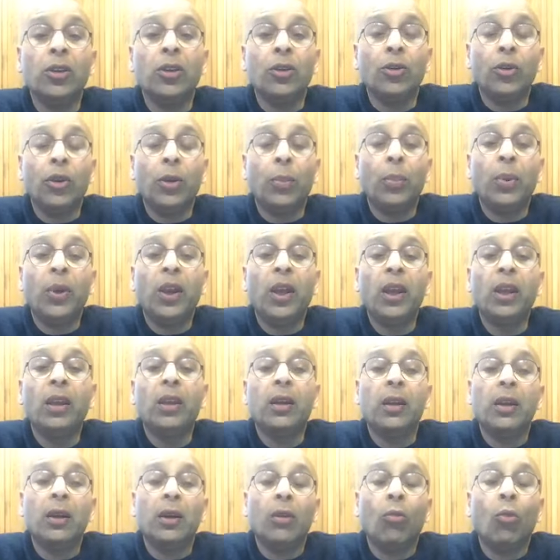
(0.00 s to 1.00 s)
repeat
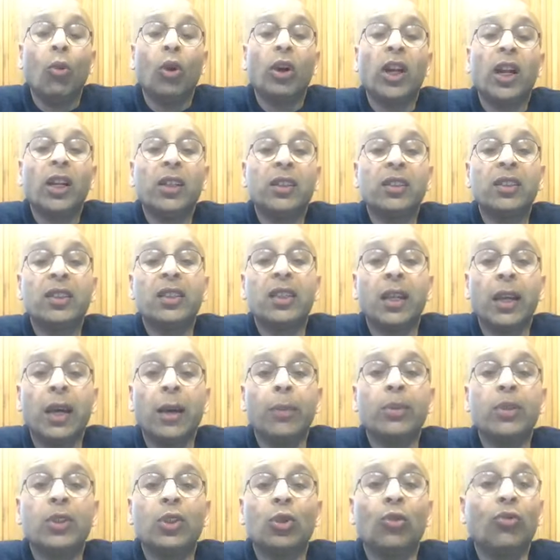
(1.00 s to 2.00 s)
what are the
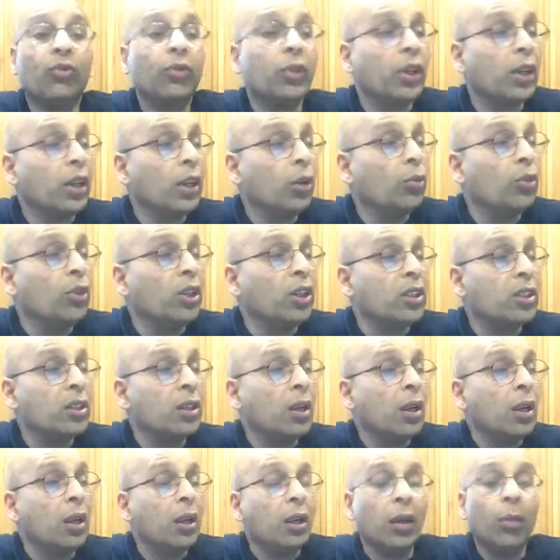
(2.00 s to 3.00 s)
steps to forgiveness.